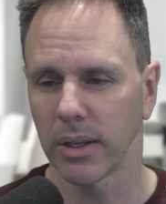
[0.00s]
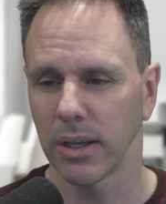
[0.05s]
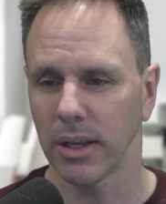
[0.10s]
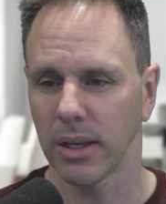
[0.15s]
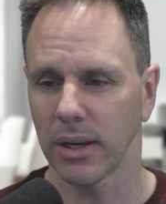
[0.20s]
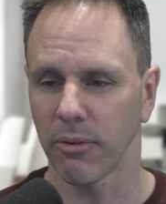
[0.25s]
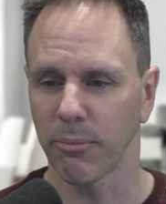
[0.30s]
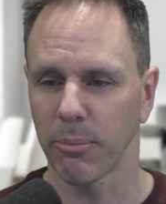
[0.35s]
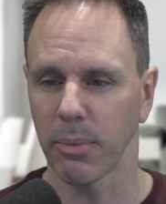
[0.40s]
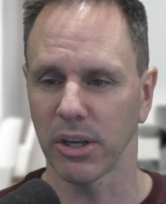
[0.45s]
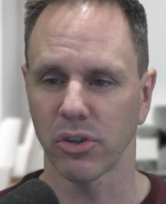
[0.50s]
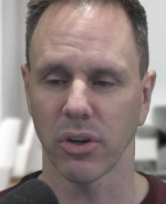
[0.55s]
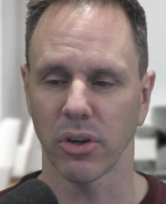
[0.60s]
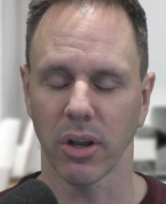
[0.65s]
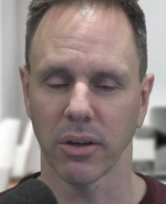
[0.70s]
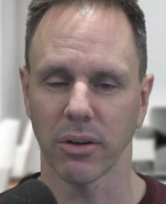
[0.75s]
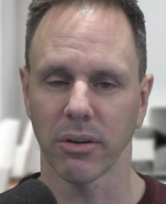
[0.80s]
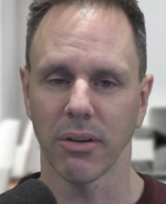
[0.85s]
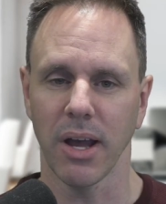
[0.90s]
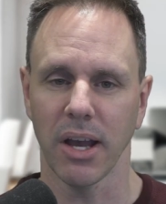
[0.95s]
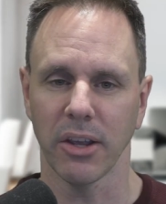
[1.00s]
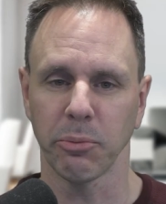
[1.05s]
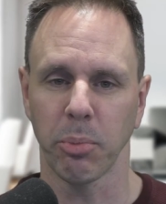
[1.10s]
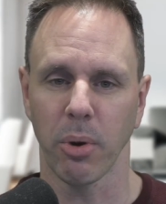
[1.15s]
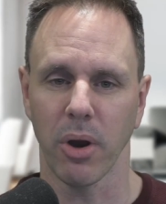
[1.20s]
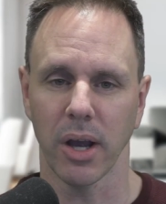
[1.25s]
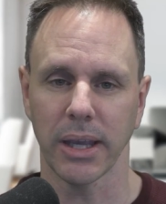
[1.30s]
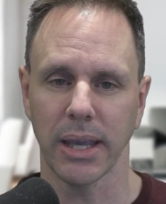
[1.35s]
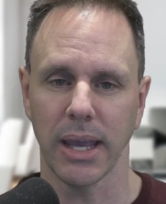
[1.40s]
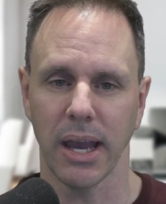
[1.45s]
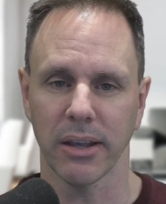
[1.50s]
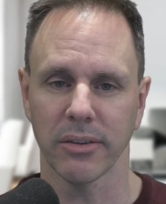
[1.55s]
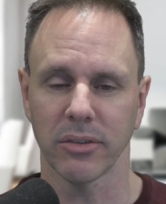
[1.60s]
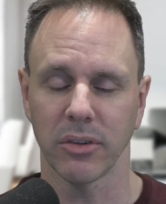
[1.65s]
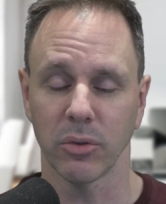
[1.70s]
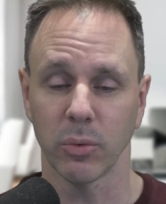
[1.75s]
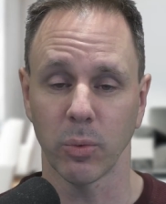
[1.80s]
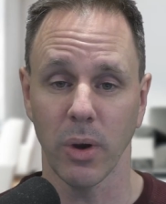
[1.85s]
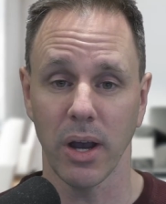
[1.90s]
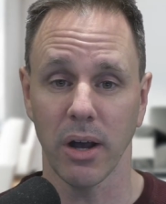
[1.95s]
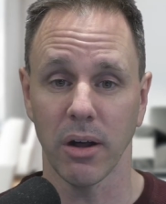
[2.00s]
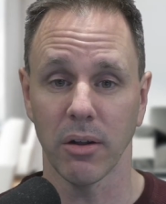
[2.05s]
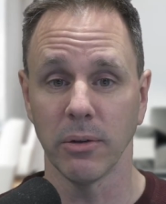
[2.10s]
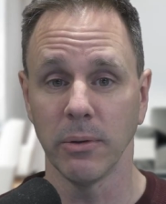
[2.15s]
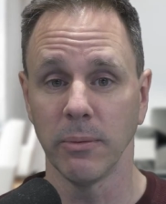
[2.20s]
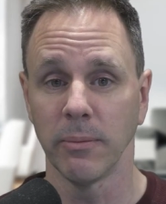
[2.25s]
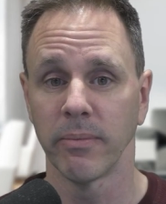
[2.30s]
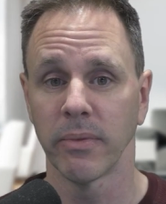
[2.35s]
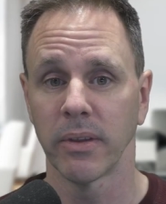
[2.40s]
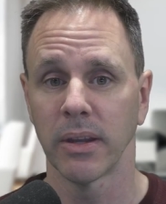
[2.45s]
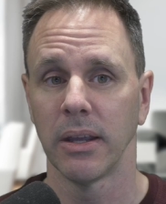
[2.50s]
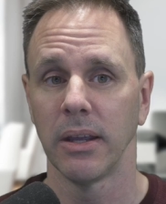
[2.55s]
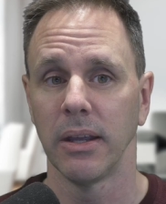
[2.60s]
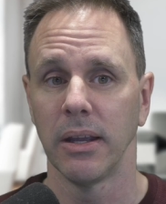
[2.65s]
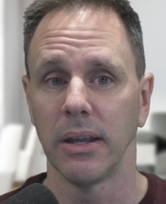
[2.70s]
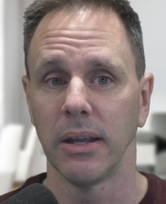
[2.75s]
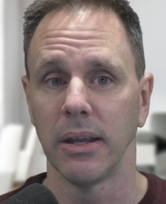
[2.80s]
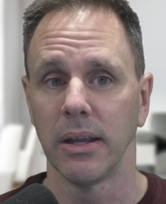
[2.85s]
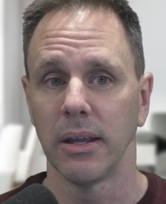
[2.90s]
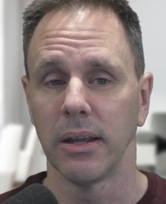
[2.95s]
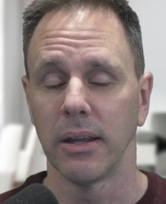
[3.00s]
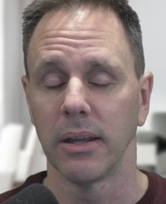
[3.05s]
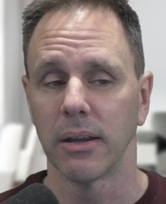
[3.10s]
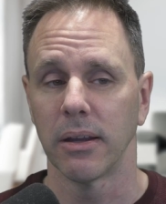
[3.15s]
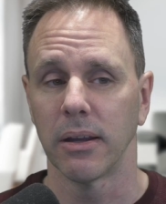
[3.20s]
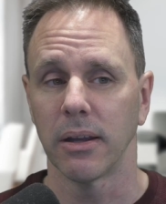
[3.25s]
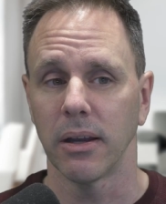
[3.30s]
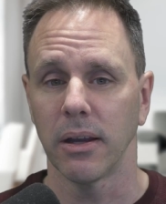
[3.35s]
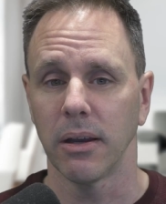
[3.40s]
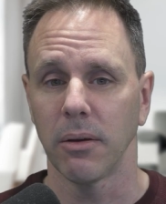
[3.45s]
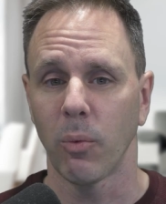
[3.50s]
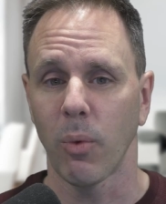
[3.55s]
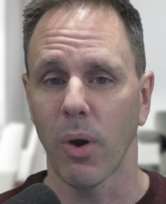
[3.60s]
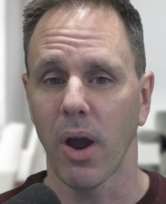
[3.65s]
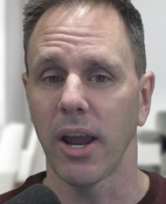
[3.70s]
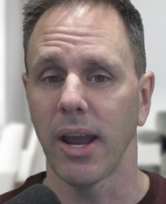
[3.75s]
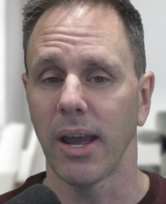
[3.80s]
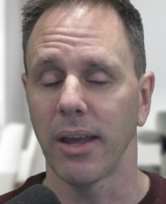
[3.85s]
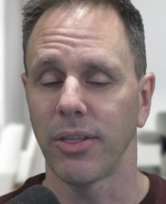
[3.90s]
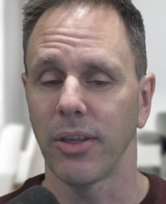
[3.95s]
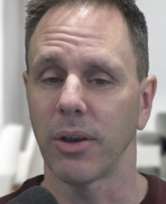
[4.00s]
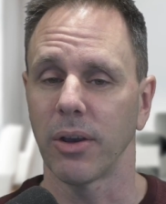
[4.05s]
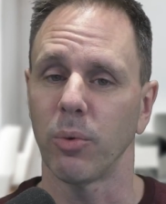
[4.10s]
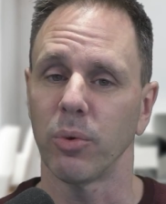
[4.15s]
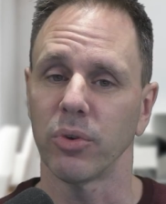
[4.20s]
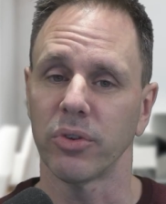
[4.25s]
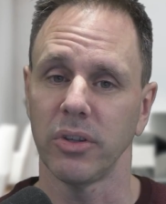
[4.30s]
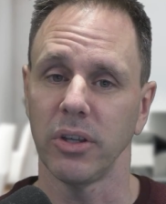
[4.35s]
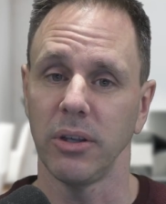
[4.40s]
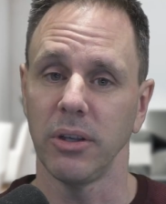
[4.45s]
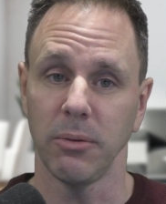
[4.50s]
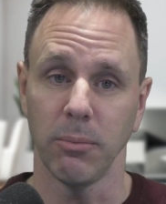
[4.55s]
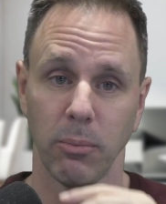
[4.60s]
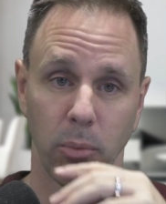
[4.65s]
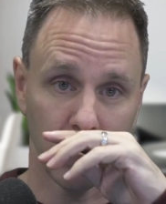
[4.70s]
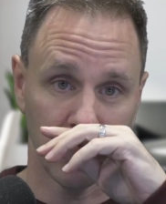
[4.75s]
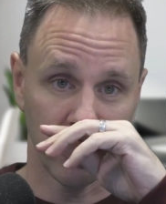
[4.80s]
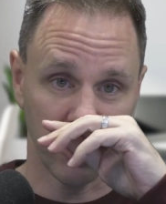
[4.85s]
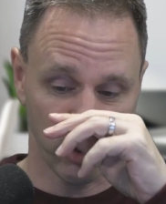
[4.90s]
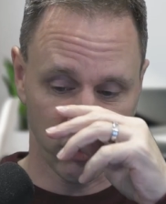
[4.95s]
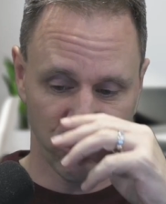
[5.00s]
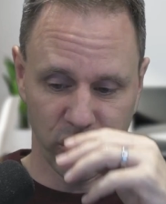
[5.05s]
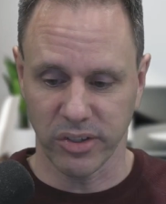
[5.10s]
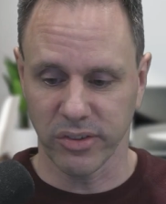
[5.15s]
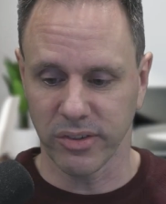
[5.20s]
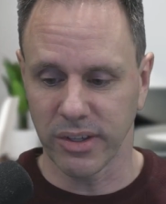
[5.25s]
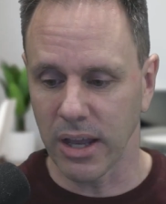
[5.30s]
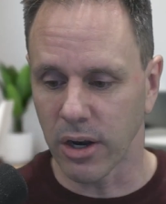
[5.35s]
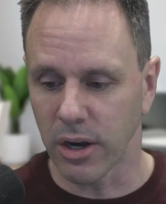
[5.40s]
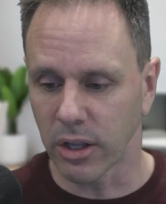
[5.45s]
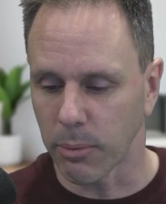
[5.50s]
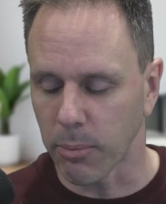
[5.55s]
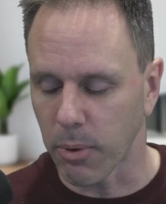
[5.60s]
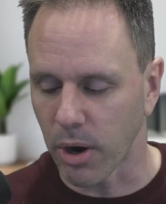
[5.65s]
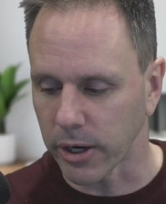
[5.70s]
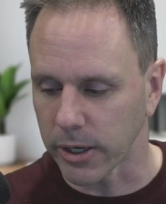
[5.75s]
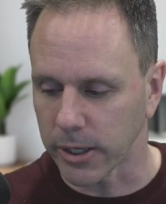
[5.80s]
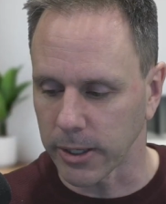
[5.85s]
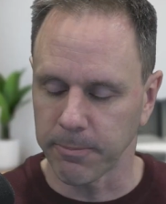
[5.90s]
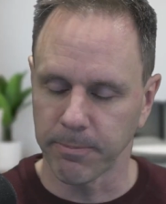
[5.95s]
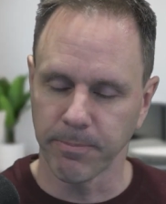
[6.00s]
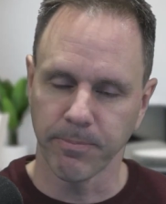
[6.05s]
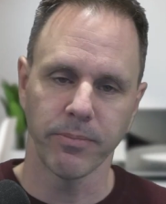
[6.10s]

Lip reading: And I've mentioned on the last podcast as well, why I think we'll see more distressed debt on the market